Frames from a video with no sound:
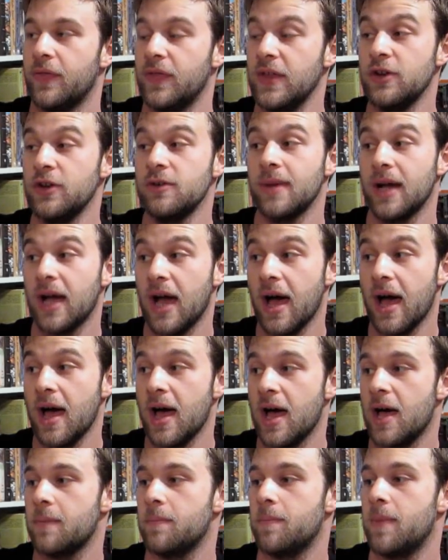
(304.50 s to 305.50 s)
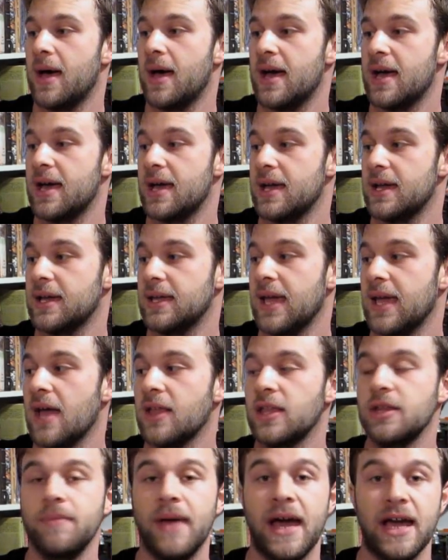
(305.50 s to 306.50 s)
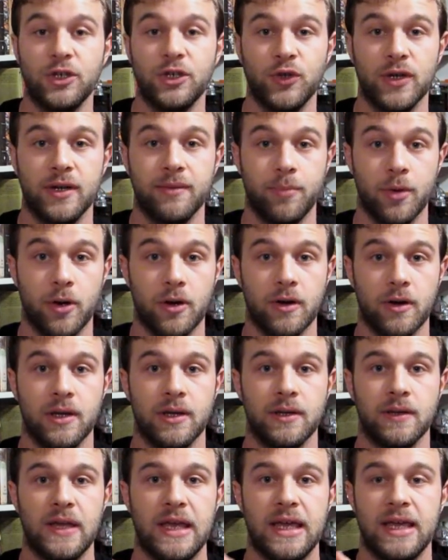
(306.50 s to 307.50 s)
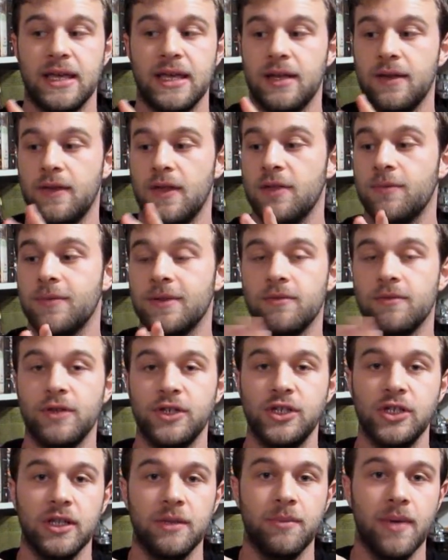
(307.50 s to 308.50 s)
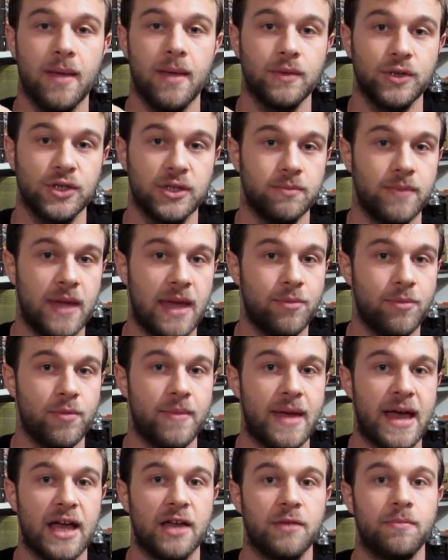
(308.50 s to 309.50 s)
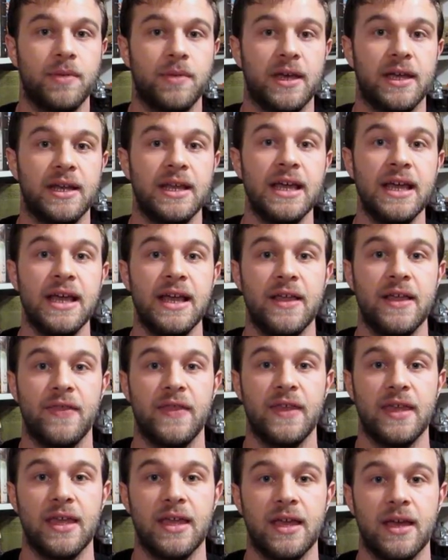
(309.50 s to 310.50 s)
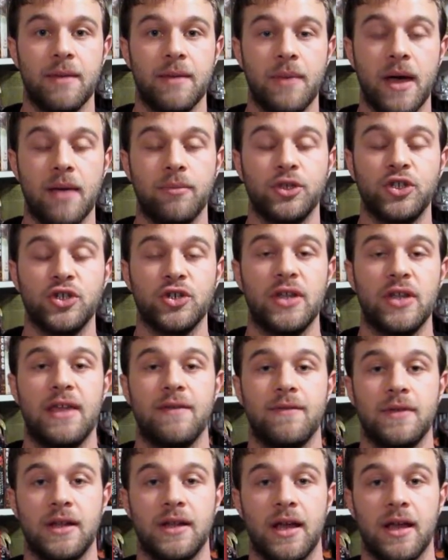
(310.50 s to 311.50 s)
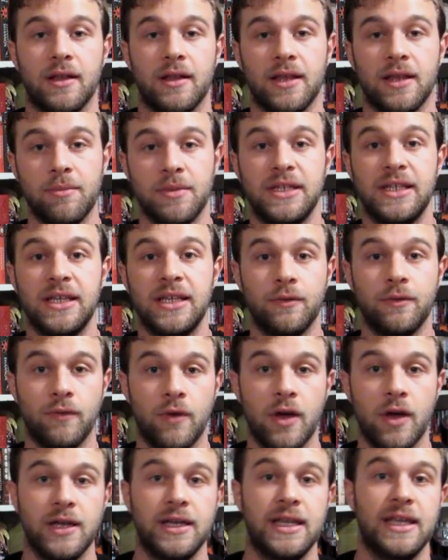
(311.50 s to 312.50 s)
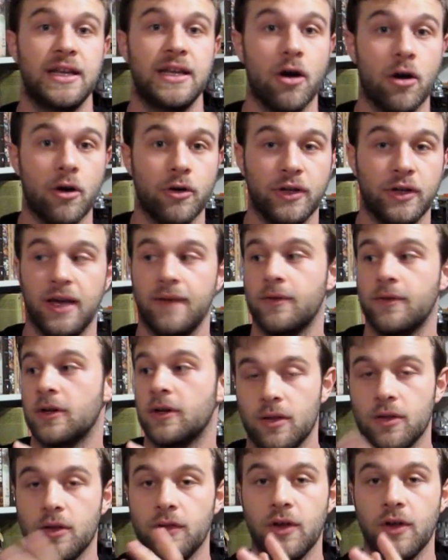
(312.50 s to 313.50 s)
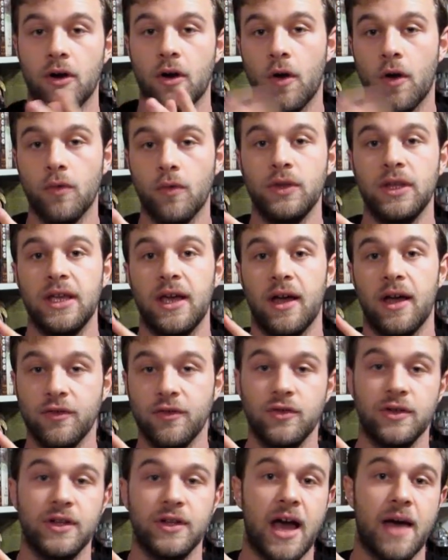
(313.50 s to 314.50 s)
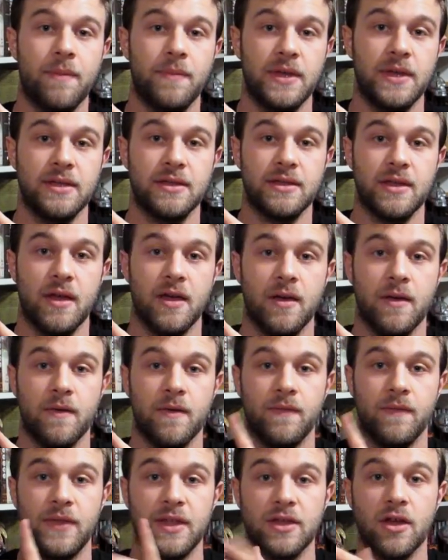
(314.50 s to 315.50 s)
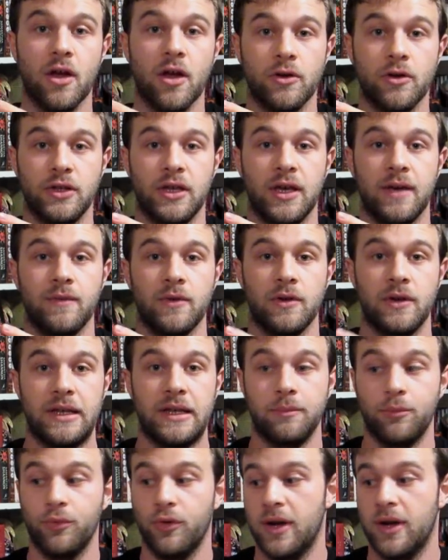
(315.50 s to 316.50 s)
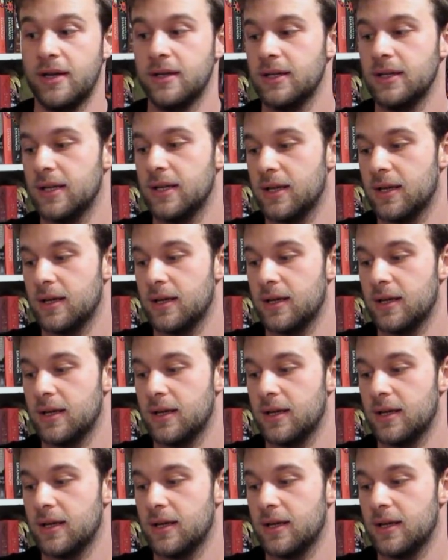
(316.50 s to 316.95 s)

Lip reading: Theater Macabre by Kellen Patrick Burke. And this was originally published in paperback, but the publisher gave it a limited run in hardcover. So there are only 100 copies of this hardcover in print.